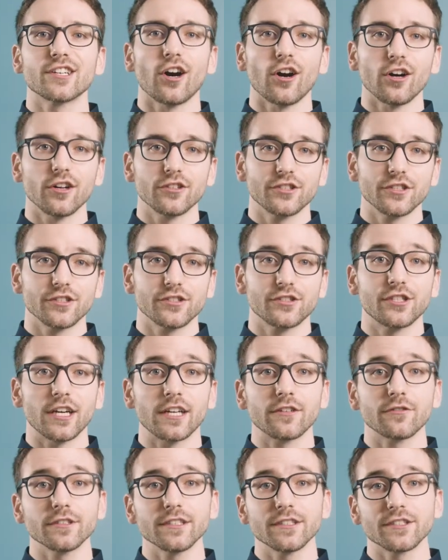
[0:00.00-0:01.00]
colleges
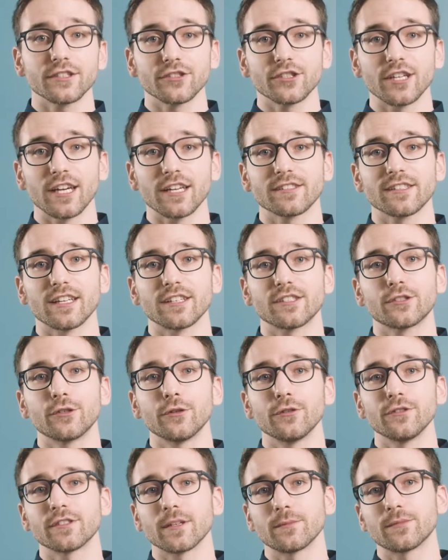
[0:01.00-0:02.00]
generally suggest that
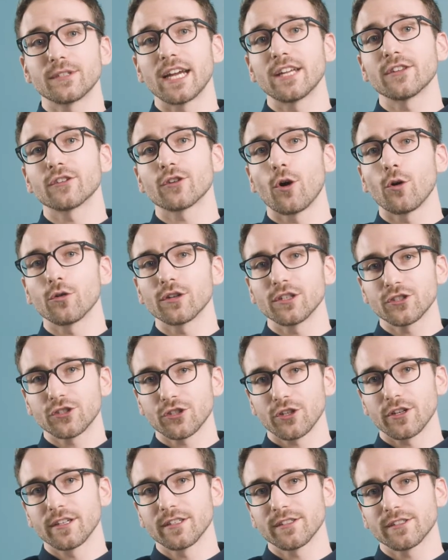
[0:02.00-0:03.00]
students obtain their own
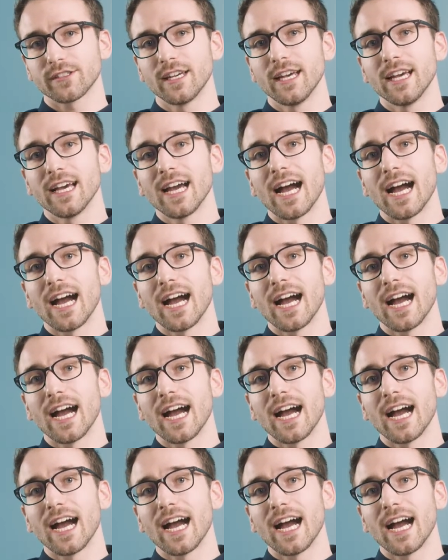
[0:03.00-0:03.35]
insurance